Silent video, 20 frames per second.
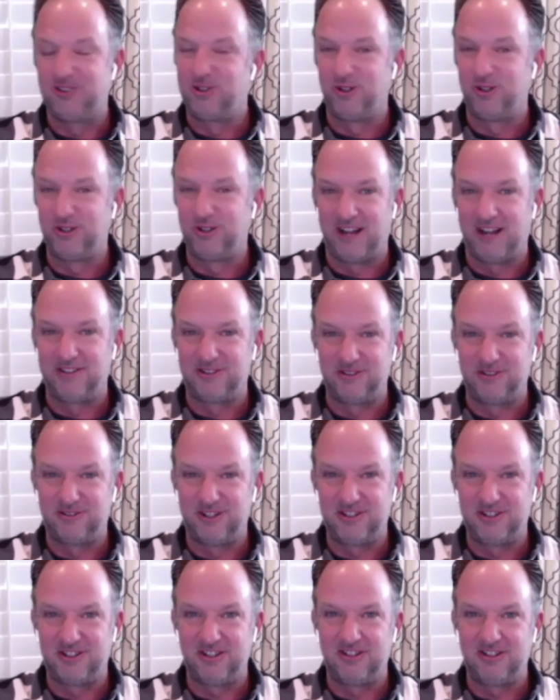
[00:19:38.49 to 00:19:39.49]
certain
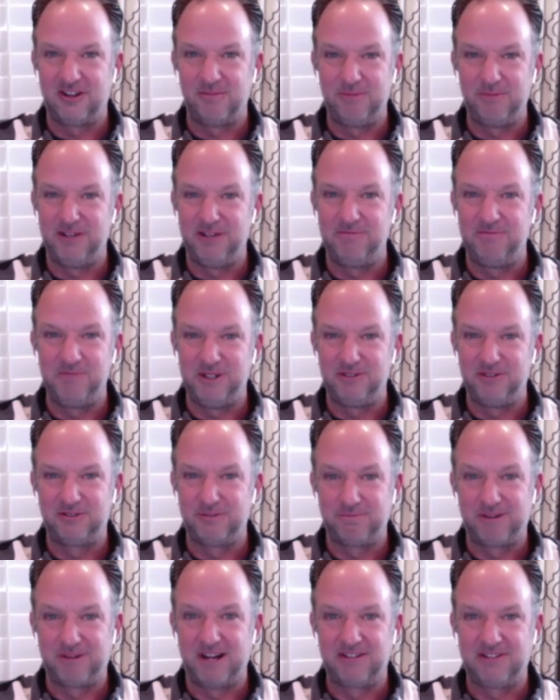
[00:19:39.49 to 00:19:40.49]
concentrations can be
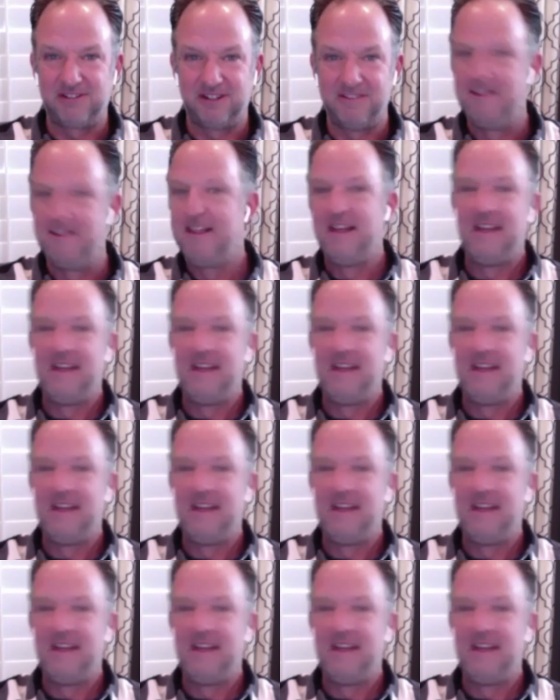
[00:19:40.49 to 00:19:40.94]
immunosuppressant